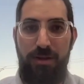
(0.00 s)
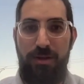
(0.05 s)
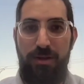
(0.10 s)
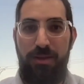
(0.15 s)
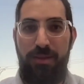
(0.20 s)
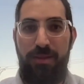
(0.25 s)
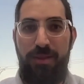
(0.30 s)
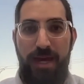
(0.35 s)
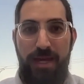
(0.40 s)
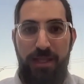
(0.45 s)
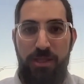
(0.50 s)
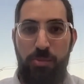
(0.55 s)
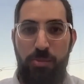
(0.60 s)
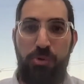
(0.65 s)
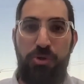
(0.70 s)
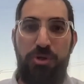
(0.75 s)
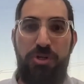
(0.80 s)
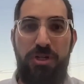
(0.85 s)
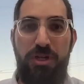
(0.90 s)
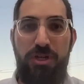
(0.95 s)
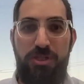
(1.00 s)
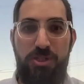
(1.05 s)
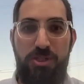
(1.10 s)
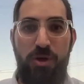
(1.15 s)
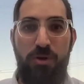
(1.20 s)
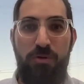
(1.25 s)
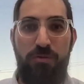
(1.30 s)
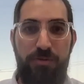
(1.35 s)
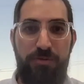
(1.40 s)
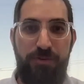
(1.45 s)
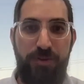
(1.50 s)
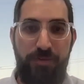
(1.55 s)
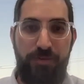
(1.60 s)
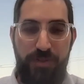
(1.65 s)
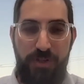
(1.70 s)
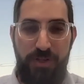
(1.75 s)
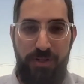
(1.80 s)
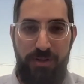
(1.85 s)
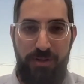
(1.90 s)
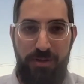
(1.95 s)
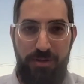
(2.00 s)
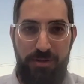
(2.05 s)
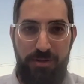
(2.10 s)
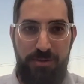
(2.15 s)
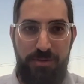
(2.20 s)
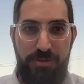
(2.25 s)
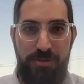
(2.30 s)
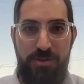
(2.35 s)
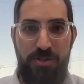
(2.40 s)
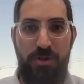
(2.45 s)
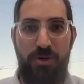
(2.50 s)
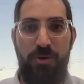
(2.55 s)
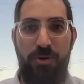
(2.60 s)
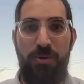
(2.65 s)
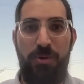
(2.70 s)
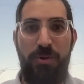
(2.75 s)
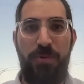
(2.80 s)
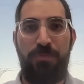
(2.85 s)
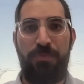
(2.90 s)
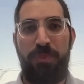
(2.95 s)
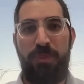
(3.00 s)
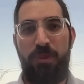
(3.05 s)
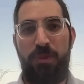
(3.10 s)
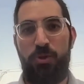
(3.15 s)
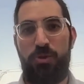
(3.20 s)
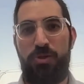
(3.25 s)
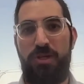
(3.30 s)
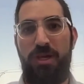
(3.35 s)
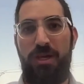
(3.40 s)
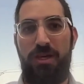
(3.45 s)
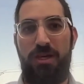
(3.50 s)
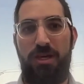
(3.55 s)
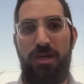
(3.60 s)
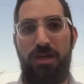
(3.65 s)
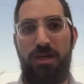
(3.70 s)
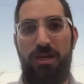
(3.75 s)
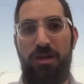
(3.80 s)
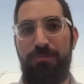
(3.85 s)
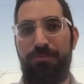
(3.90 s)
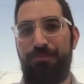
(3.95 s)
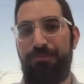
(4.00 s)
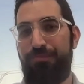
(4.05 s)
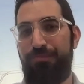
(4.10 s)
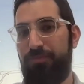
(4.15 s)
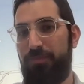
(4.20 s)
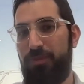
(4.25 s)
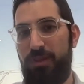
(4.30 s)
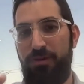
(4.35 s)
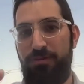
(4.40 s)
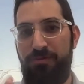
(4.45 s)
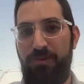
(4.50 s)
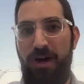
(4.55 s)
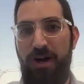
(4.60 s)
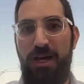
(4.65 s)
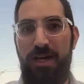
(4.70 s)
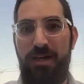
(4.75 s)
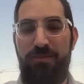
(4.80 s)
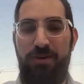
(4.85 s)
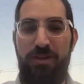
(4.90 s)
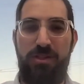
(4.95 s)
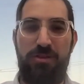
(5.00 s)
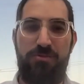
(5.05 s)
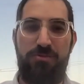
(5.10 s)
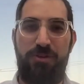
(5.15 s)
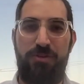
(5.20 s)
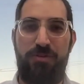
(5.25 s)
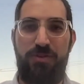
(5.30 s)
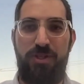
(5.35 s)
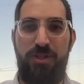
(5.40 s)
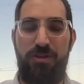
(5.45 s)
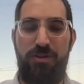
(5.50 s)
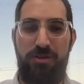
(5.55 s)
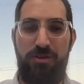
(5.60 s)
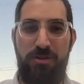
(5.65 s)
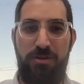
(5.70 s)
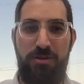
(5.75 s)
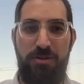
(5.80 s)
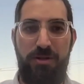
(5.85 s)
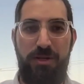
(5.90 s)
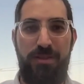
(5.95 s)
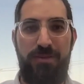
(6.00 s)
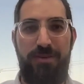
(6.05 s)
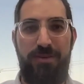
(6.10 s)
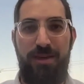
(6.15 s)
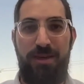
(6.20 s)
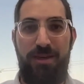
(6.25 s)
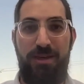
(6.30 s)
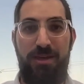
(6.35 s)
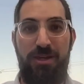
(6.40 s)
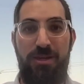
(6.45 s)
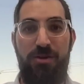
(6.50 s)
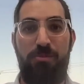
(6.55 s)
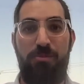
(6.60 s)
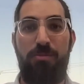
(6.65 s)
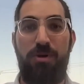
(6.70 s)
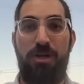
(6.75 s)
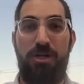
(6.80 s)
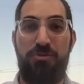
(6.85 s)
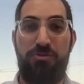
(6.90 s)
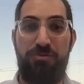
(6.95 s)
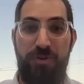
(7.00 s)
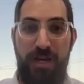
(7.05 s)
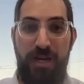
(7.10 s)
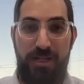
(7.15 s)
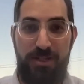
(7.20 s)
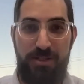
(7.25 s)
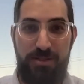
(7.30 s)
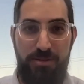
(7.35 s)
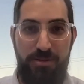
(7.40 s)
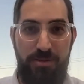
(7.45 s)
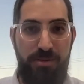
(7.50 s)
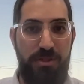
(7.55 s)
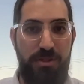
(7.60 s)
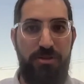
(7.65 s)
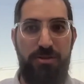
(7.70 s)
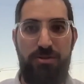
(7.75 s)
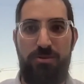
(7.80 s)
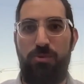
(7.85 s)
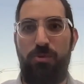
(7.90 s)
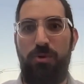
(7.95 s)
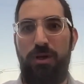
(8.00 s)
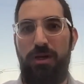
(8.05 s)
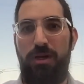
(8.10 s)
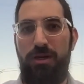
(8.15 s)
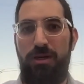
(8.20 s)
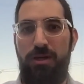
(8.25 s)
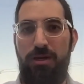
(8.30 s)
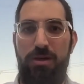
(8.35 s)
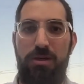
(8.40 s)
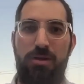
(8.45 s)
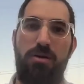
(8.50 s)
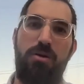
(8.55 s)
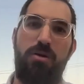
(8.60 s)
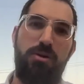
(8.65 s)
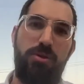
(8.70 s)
that depreciates over 15 years. So you're taking the 5 and the 15 year and taking it much faster than just waiting all